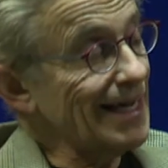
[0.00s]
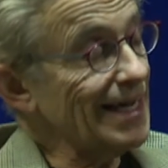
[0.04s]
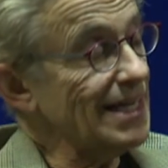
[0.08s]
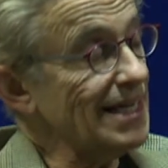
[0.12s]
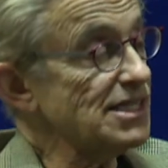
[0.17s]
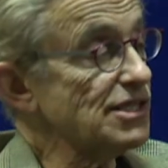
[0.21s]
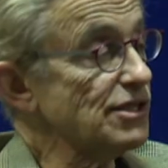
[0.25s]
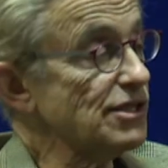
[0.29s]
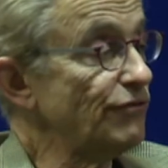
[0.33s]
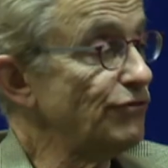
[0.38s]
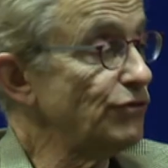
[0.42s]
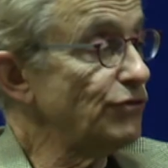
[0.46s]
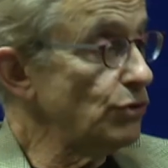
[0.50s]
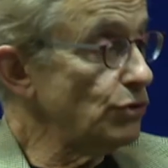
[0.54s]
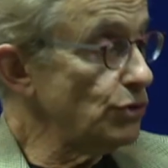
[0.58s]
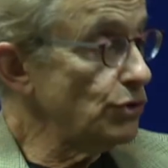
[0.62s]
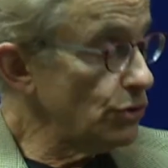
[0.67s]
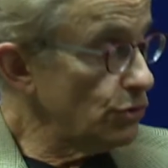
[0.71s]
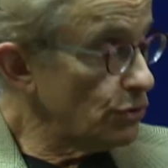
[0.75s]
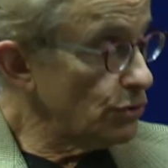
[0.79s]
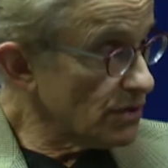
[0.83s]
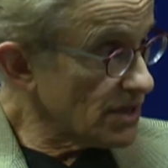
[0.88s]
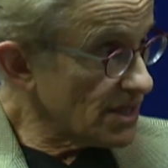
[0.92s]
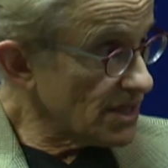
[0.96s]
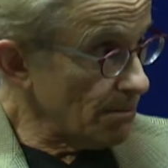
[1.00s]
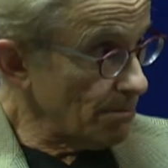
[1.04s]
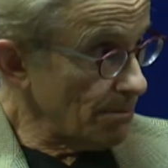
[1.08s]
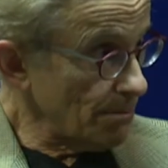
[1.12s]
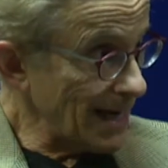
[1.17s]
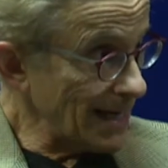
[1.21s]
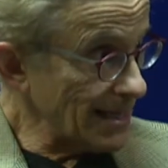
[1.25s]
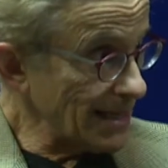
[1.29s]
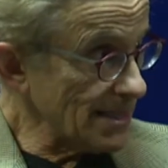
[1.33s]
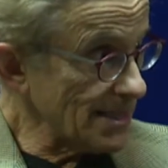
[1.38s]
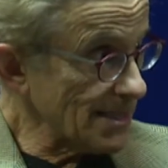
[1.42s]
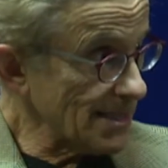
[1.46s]
is if you use the
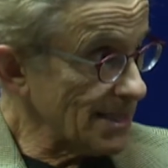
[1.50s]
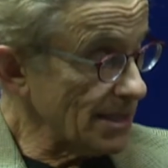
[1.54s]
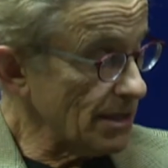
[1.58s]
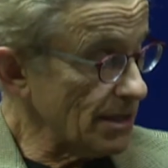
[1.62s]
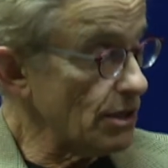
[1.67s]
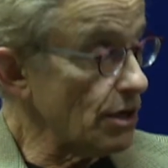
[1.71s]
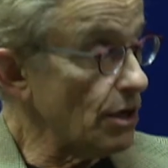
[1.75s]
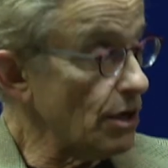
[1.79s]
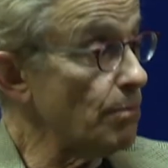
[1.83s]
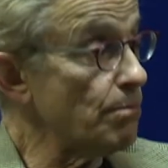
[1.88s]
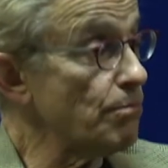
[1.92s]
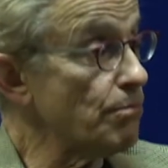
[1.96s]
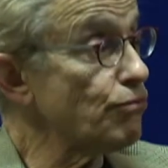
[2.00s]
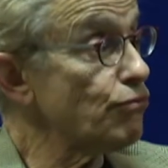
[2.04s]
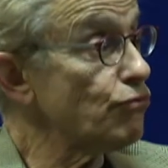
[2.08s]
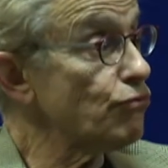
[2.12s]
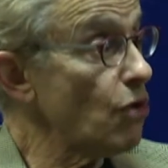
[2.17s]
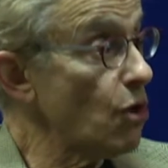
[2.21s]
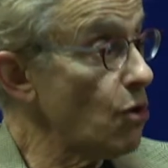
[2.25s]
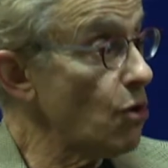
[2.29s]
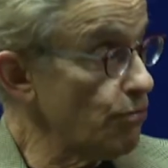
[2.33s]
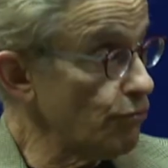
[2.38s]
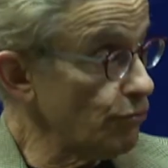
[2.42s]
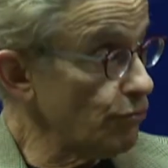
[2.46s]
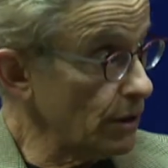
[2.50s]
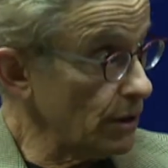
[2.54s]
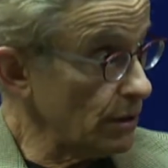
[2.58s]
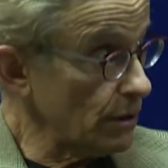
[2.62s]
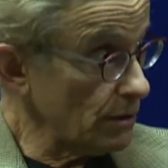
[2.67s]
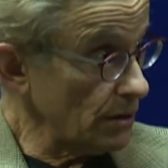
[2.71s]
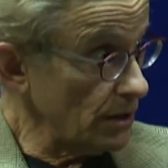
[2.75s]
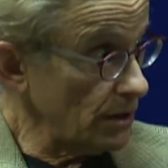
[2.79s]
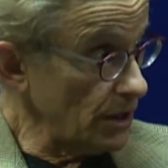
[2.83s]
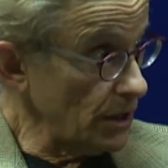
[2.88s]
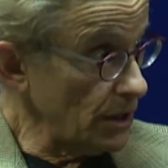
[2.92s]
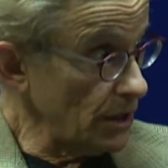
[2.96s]
medicine
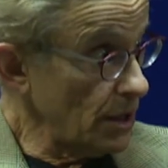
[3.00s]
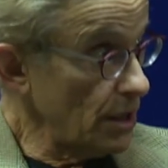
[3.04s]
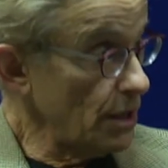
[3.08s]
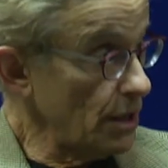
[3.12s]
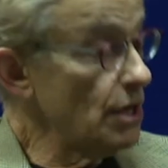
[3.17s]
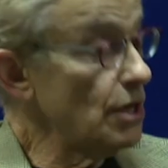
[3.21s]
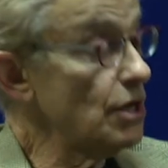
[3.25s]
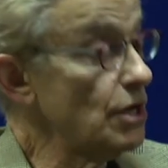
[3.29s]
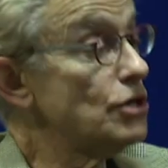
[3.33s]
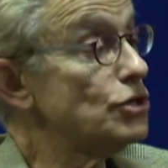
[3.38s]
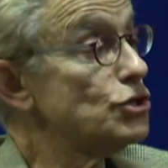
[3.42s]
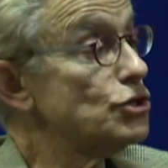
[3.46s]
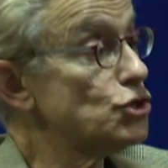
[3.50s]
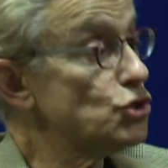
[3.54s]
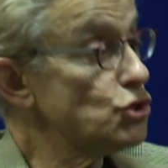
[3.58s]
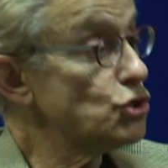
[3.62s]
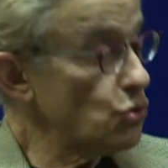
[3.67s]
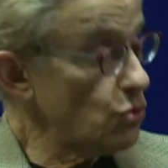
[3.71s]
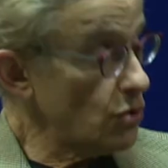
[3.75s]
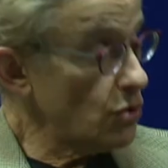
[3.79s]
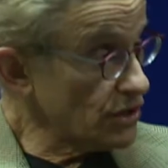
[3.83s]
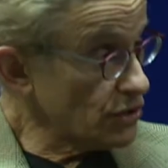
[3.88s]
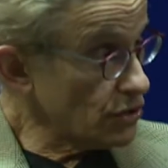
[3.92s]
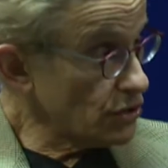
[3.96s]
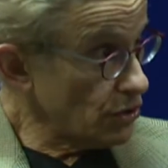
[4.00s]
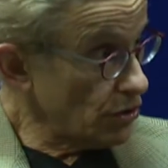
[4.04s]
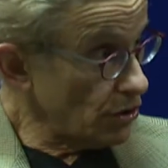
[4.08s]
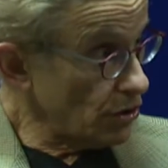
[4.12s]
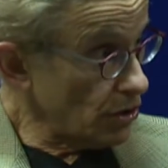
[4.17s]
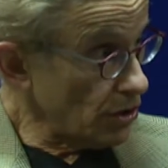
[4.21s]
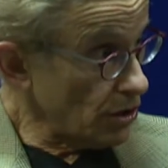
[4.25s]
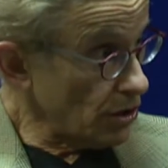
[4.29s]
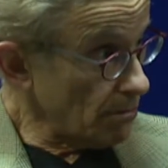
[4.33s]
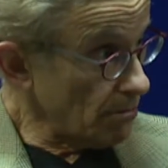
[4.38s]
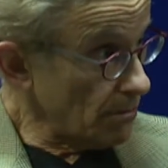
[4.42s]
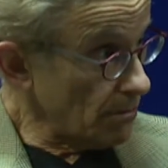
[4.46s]
appropriately, short
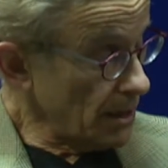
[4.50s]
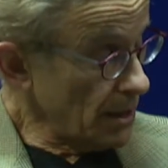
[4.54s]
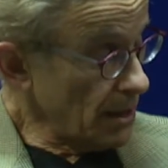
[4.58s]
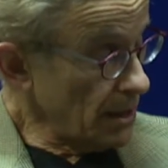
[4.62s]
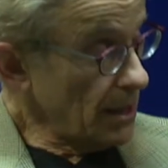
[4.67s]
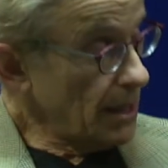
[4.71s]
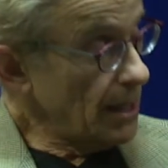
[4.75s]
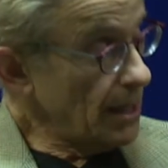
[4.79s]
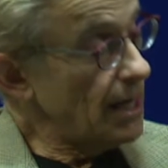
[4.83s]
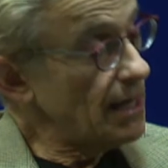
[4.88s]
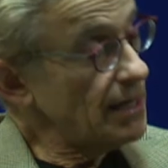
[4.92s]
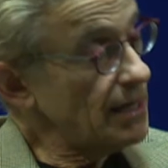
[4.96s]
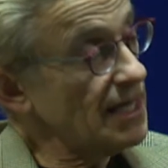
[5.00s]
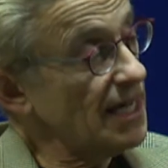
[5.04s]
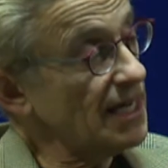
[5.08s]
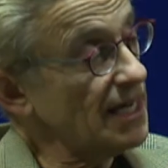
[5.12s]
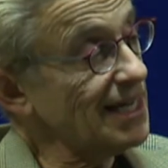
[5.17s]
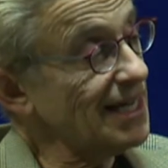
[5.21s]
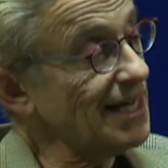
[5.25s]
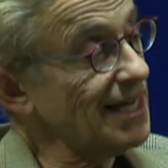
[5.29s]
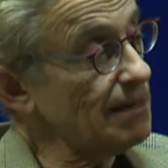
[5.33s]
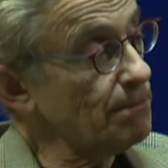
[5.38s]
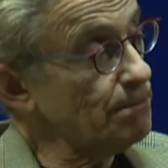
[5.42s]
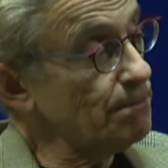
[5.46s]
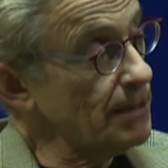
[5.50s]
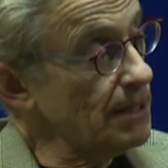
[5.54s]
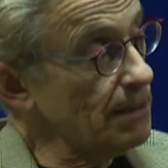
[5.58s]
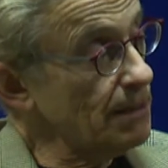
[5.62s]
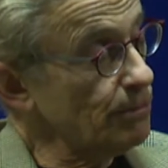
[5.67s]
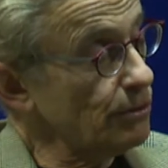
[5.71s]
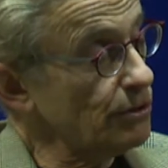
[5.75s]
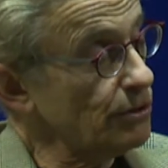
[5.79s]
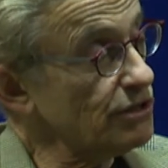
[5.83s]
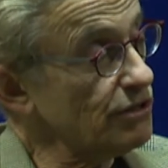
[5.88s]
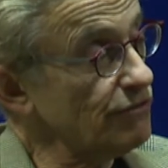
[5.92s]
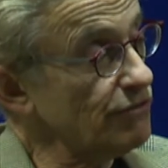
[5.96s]
term, and then get
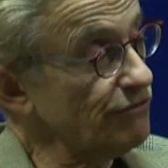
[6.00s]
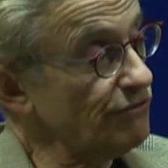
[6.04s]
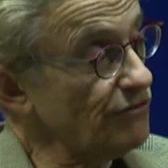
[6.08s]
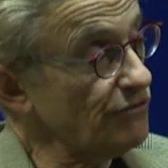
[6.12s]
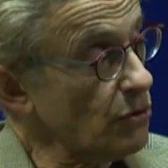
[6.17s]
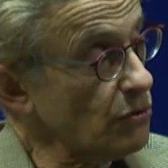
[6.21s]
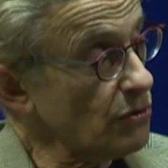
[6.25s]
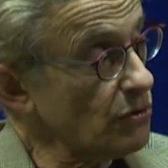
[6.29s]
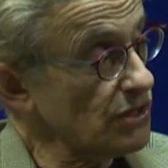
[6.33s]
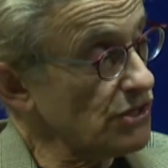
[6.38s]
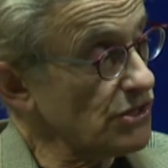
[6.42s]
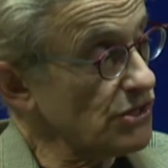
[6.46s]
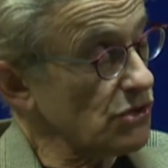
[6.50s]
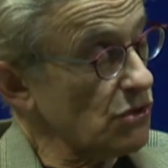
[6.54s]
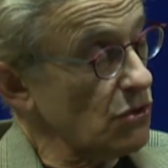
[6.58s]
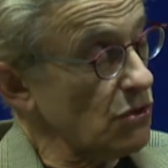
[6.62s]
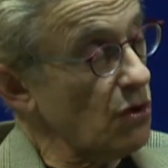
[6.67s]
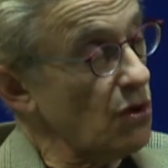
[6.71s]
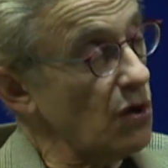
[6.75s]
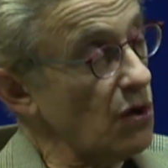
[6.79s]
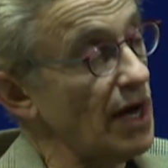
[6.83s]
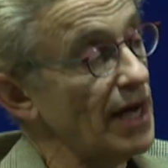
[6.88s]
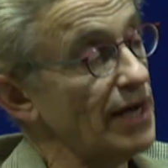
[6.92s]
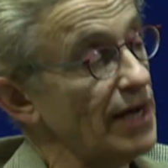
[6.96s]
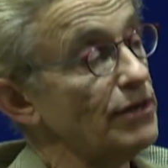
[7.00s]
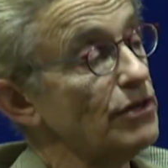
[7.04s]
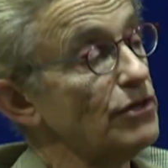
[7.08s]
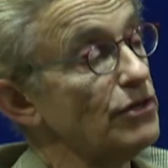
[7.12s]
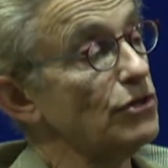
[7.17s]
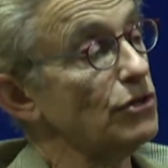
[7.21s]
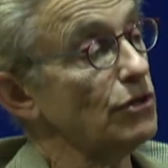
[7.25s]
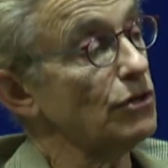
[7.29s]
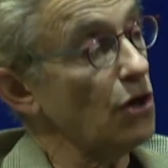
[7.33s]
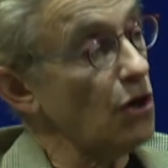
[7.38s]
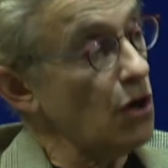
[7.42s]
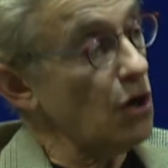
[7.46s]
people to focus on
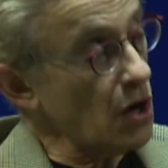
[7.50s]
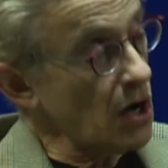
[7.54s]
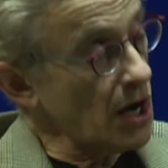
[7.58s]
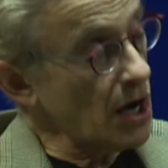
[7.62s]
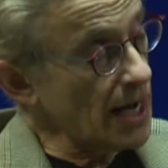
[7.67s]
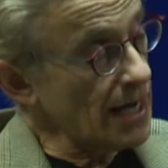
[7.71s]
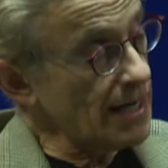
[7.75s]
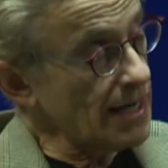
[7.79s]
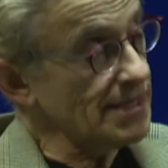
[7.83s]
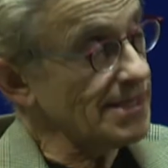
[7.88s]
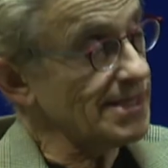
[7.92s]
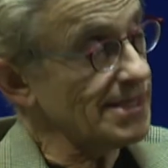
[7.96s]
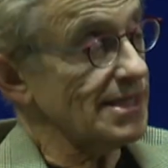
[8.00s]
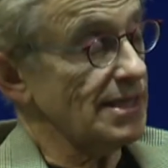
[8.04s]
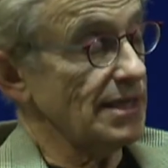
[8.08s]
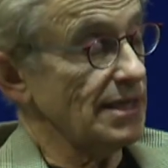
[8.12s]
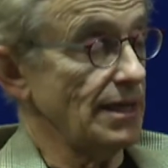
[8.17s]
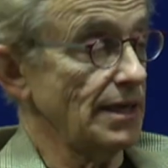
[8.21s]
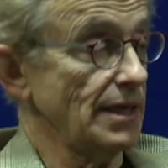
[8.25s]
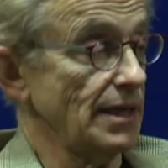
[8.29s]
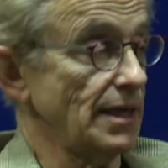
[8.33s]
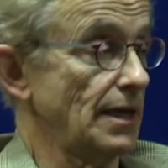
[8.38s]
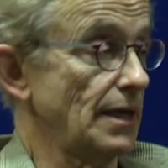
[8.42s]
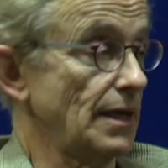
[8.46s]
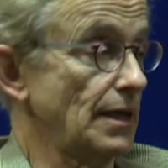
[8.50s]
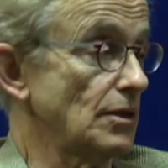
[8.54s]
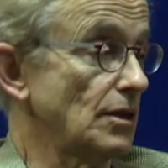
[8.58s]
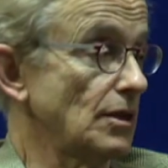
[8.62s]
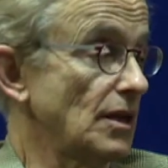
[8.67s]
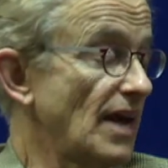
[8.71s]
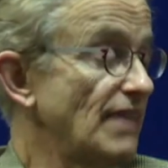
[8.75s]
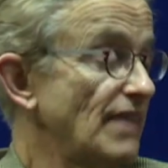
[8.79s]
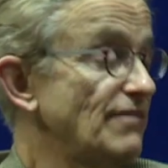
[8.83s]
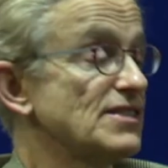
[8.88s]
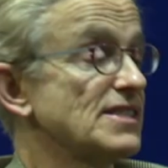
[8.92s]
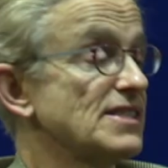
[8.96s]
the cause and
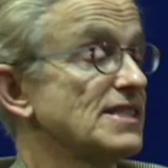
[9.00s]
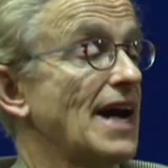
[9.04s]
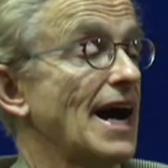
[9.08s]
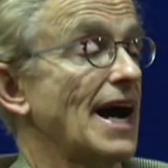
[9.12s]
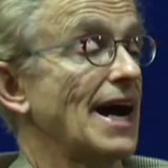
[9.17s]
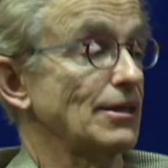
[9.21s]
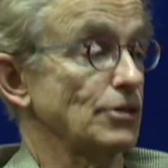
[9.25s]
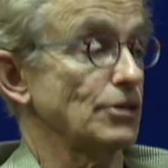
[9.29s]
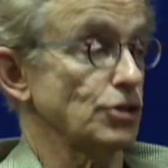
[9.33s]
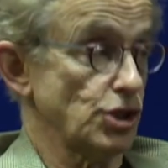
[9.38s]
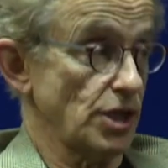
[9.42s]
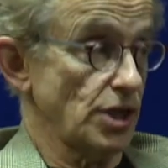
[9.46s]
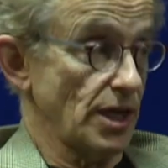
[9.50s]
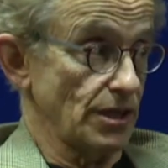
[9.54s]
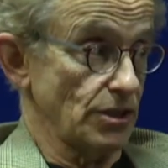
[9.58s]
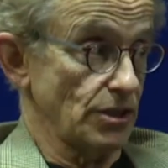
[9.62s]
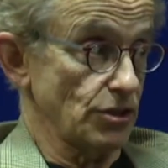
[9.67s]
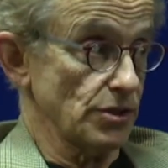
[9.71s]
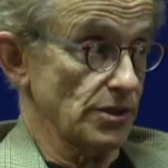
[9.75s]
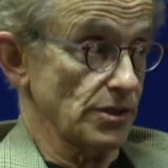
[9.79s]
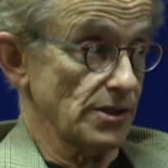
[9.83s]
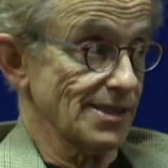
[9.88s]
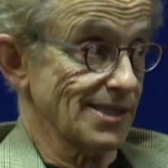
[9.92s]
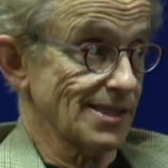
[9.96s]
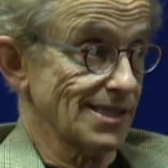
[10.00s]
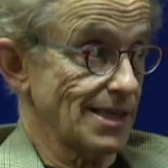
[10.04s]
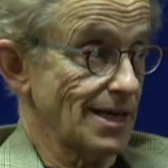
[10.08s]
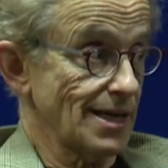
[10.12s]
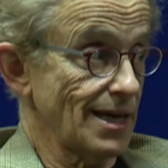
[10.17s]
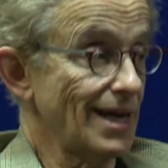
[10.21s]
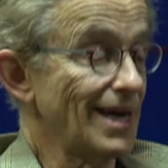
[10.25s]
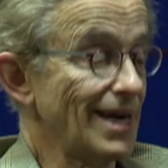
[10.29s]
lifestyle changes,